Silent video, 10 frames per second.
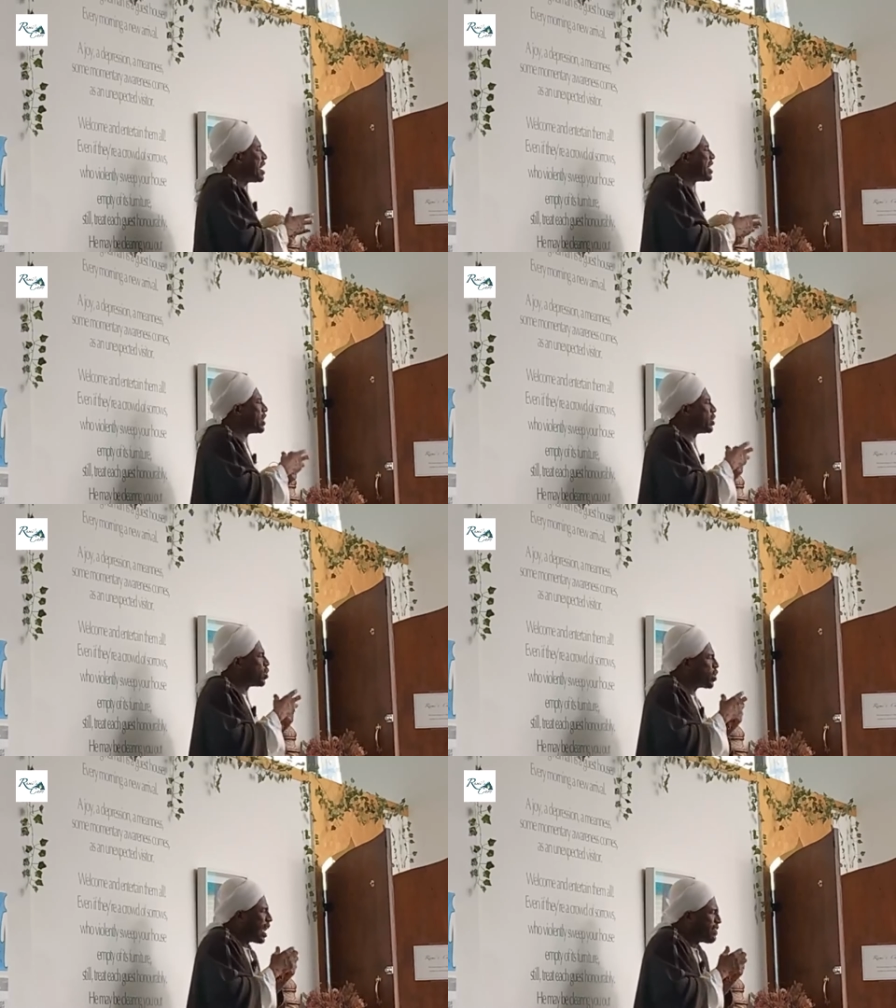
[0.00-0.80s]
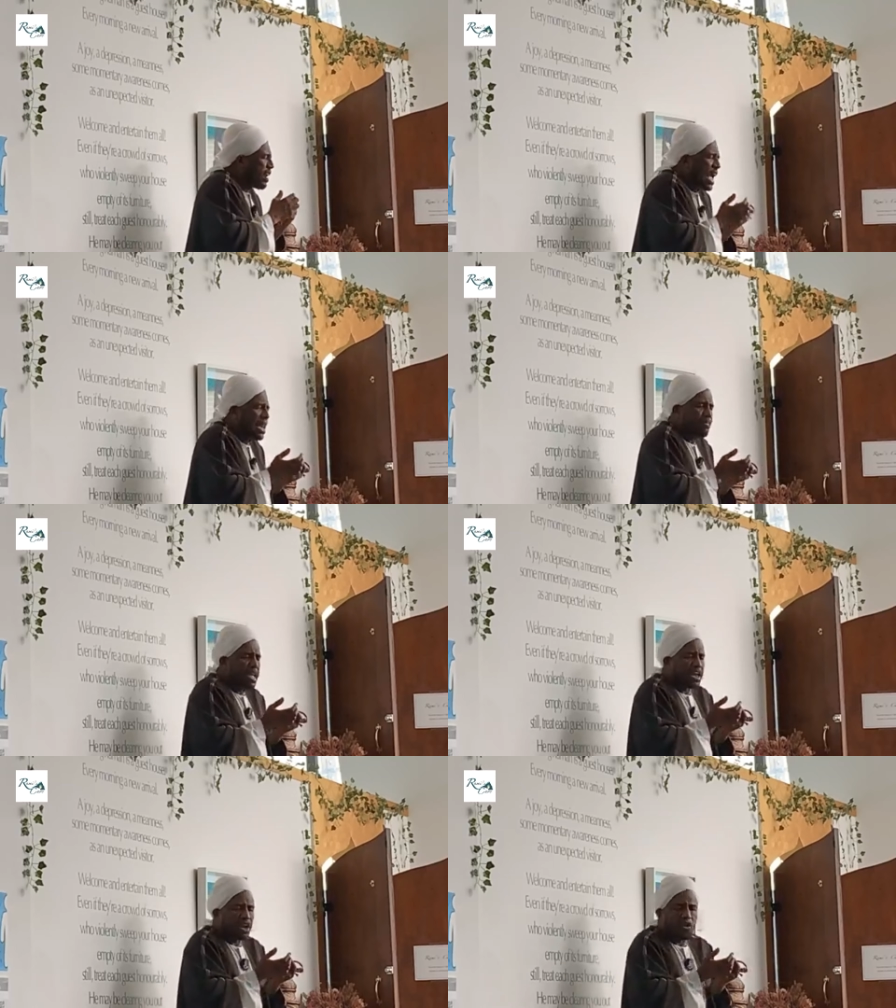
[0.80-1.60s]
and they do not have any
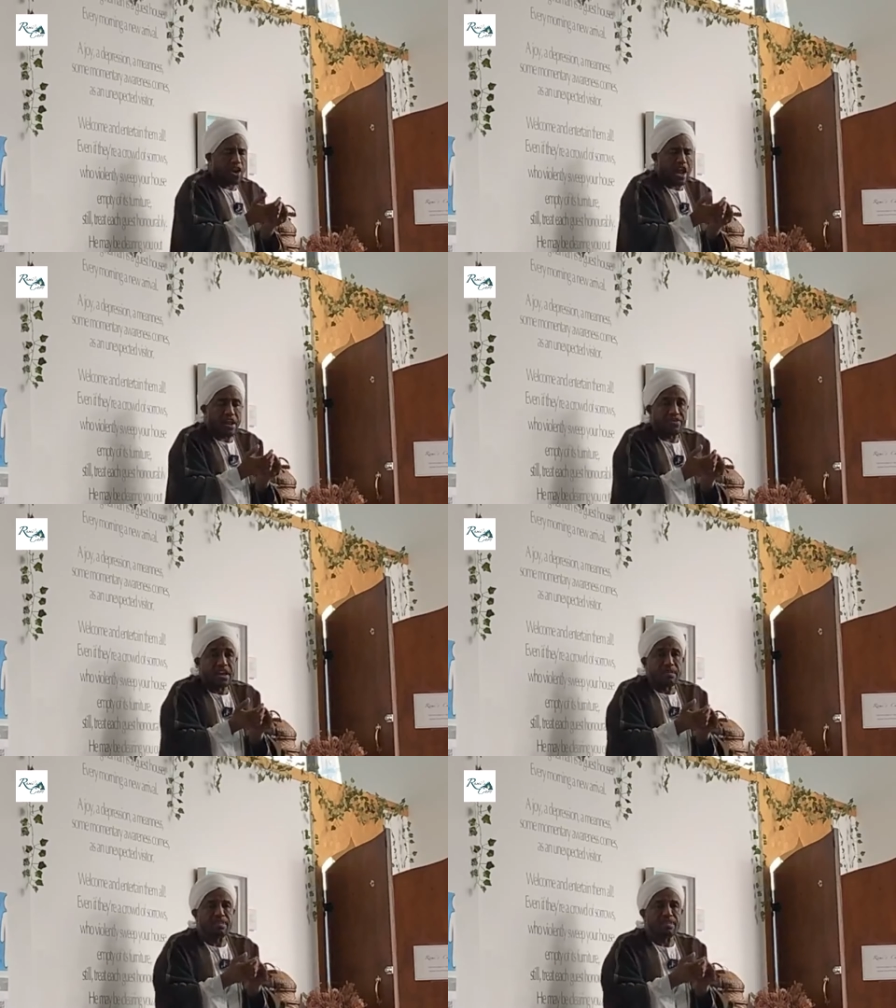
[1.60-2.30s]
meaning for life.